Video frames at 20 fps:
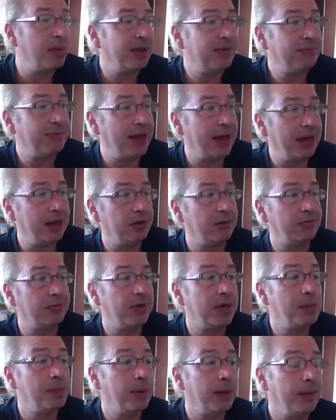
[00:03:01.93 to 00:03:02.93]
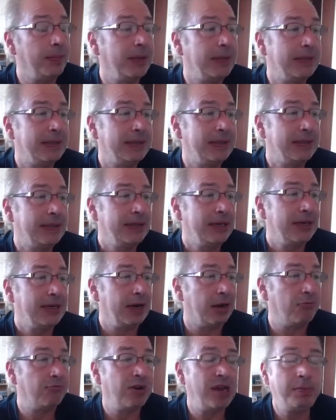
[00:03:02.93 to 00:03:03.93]
fan of Reaper.
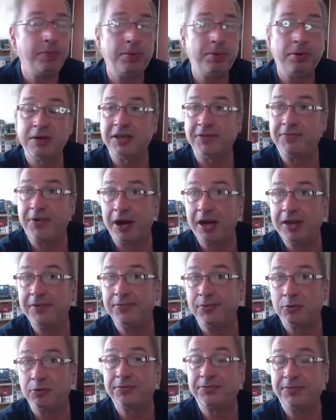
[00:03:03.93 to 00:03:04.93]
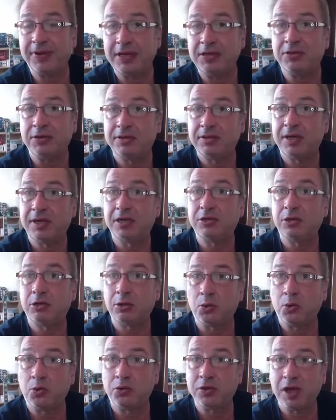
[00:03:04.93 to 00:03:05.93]
Now, Reaper is a very full-featured
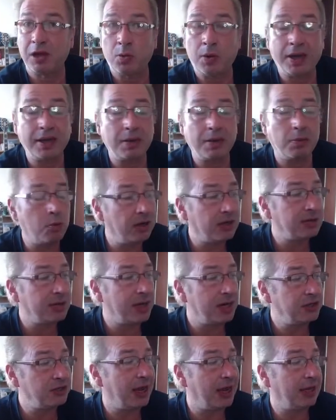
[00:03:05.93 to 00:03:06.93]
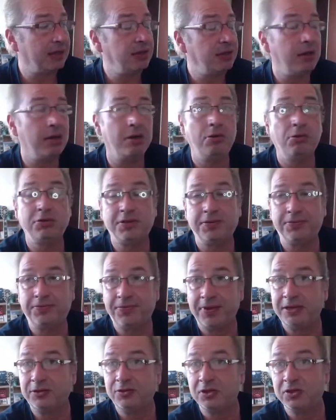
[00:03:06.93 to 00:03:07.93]
digital audio workstation. It has hundreds of
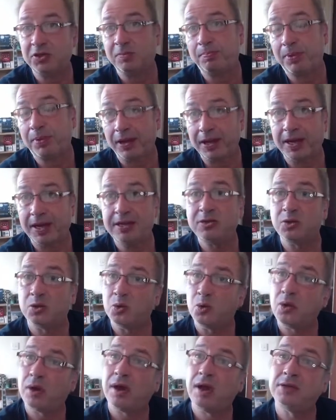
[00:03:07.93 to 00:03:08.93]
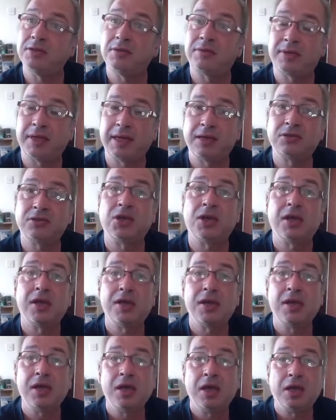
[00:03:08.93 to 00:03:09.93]
features and plugins and all kinds of things
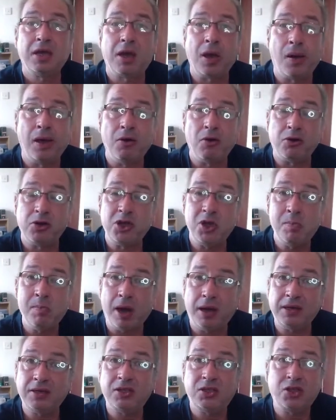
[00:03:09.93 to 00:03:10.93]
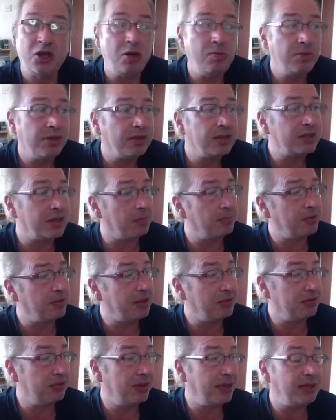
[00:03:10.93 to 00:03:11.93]
going on, and you might assume that
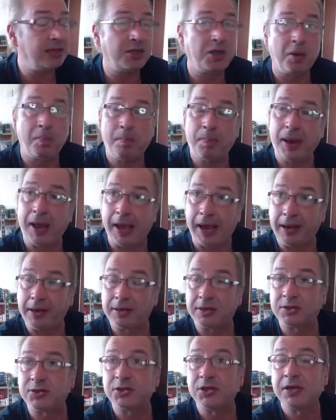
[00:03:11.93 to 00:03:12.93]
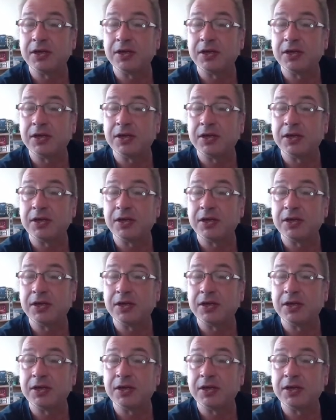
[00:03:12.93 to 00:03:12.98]
something this complex